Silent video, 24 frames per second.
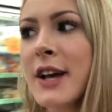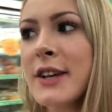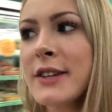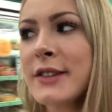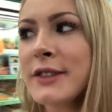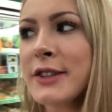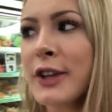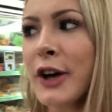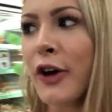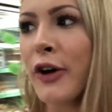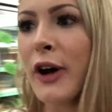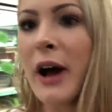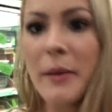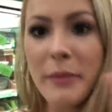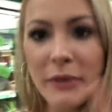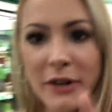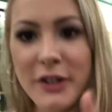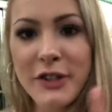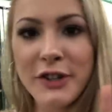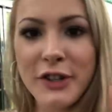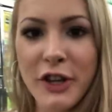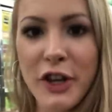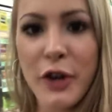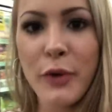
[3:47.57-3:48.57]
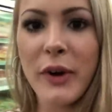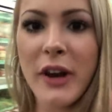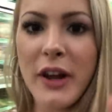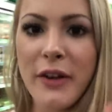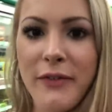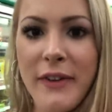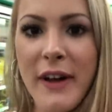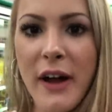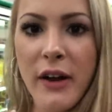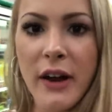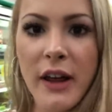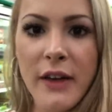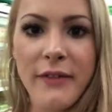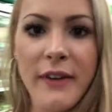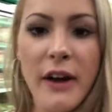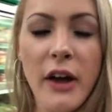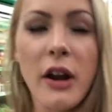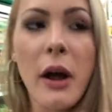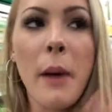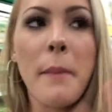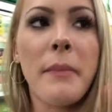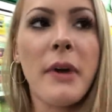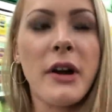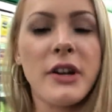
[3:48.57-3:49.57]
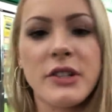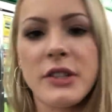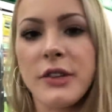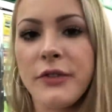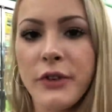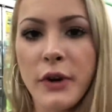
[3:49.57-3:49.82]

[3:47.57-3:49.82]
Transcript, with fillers: So I'm gonna show you what I found. I found a bunch